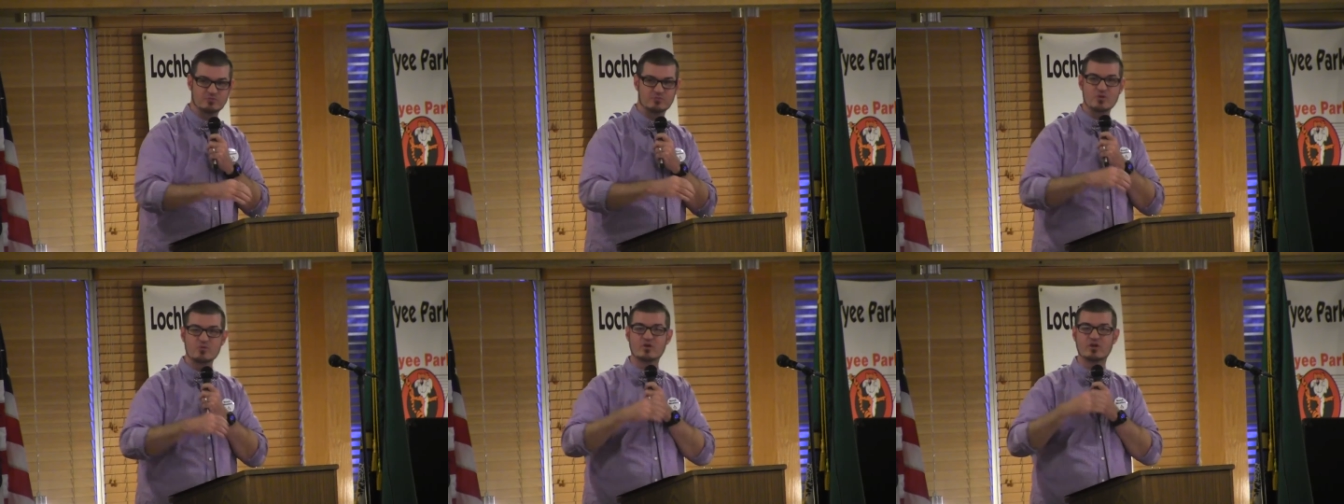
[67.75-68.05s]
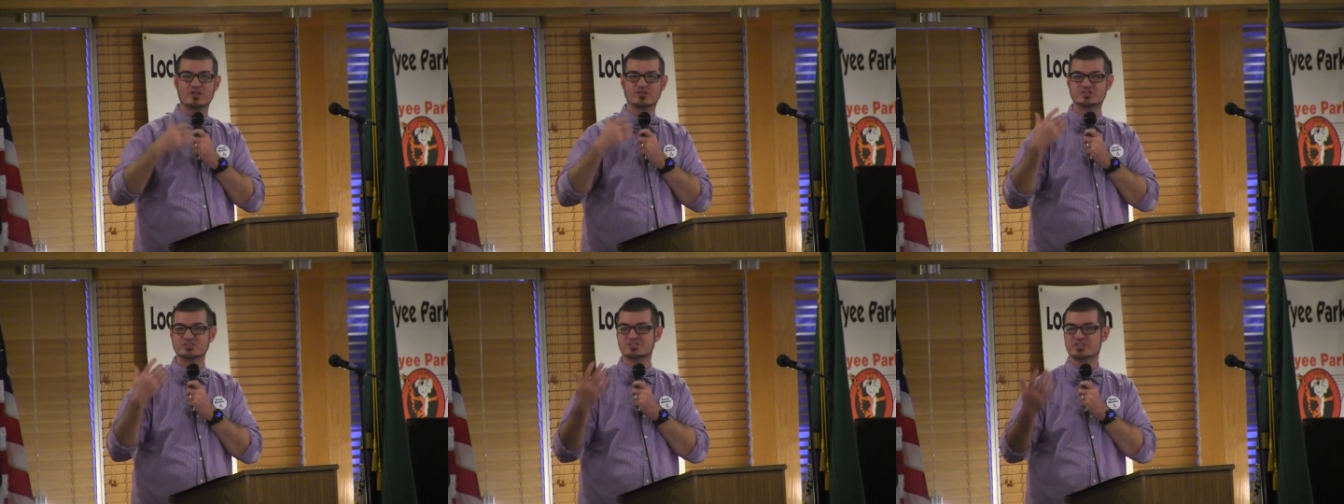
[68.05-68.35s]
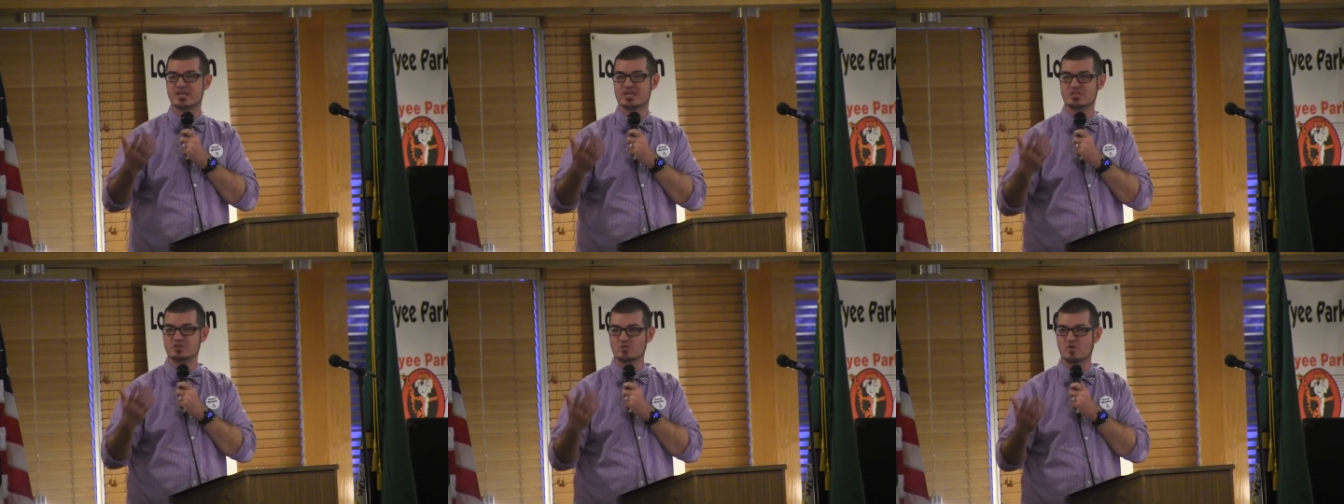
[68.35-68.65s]
And we want to just
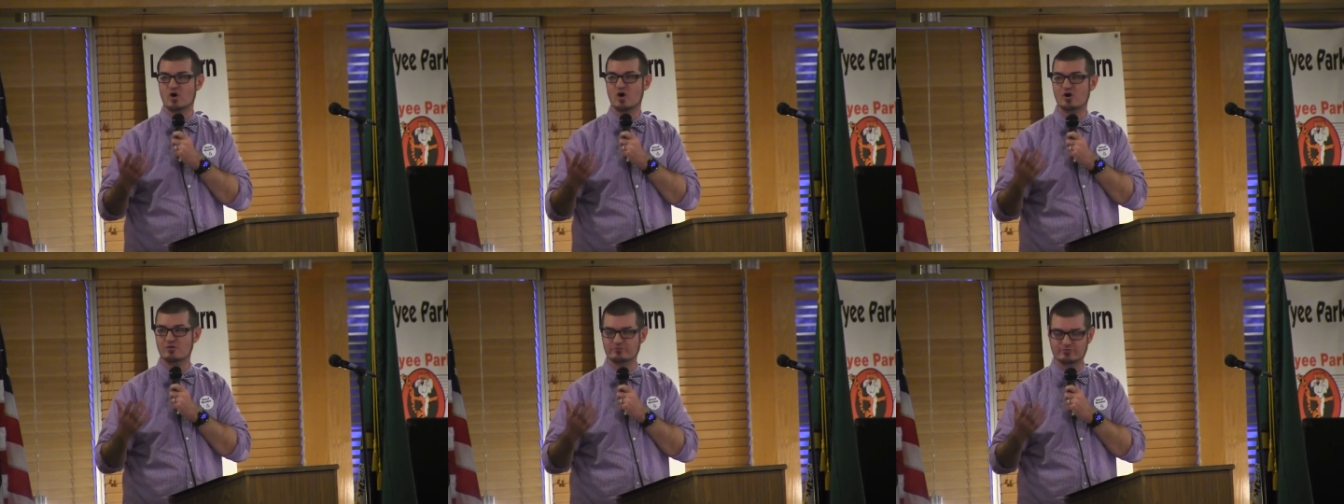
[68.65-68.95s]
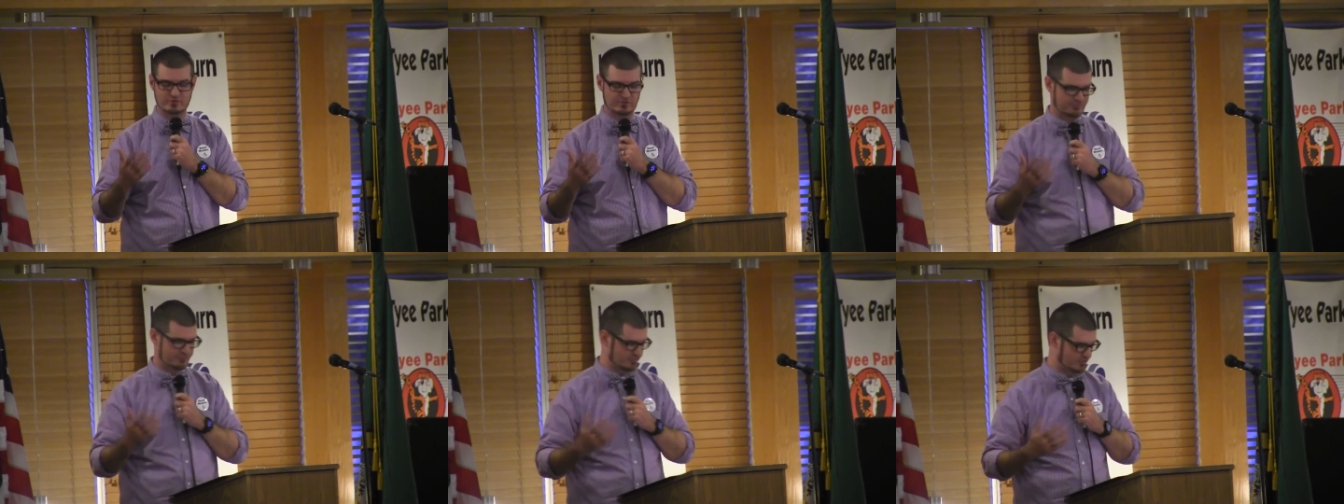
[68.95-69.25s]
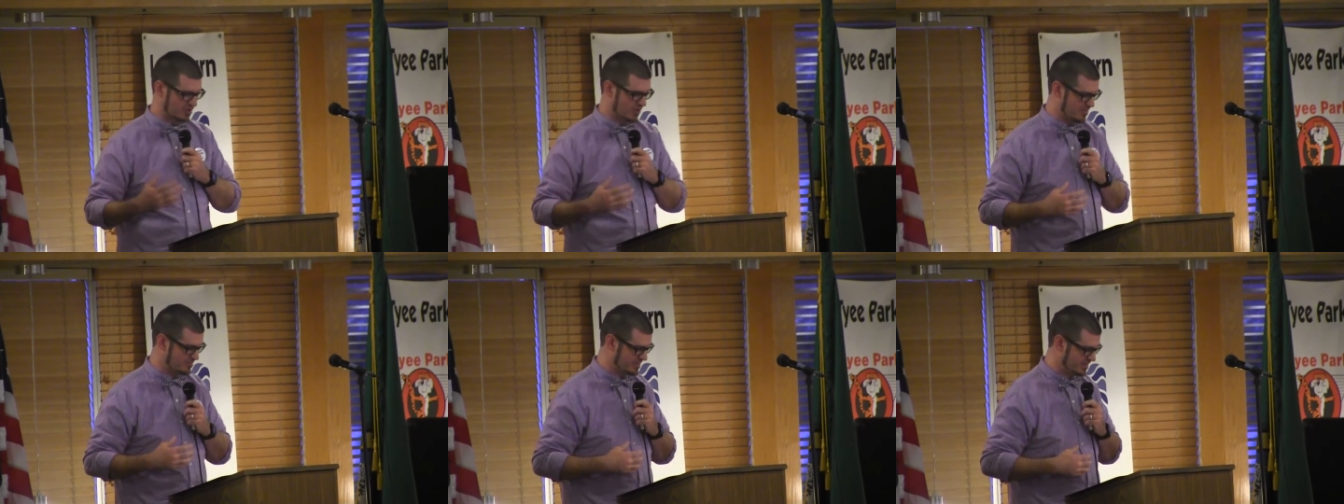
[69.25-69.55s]
thank you all for,
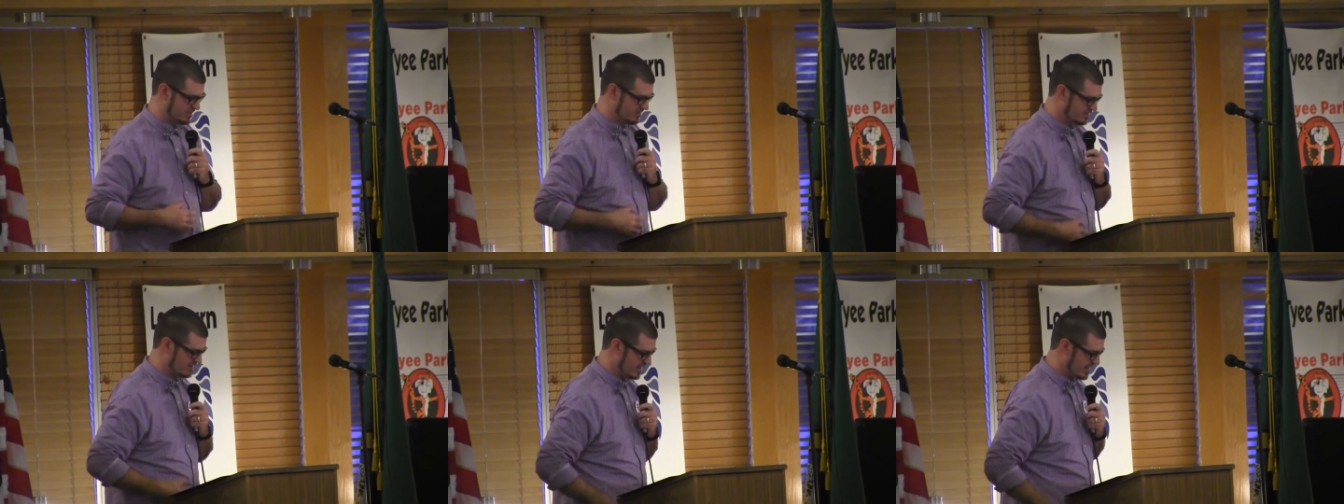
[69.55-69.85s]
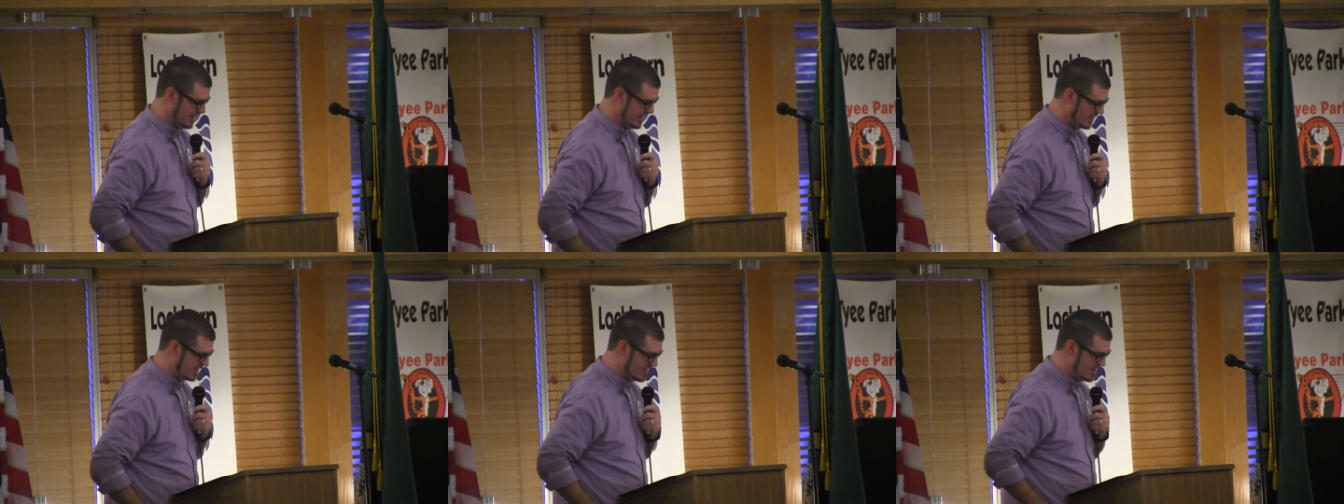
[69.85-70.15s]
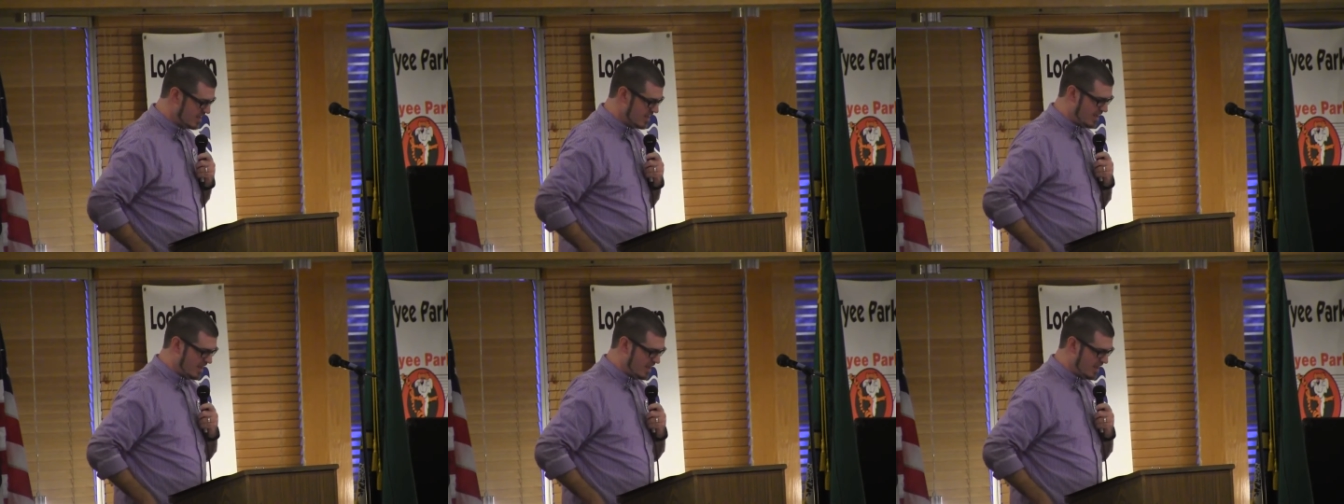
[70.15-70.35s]
for coming here today.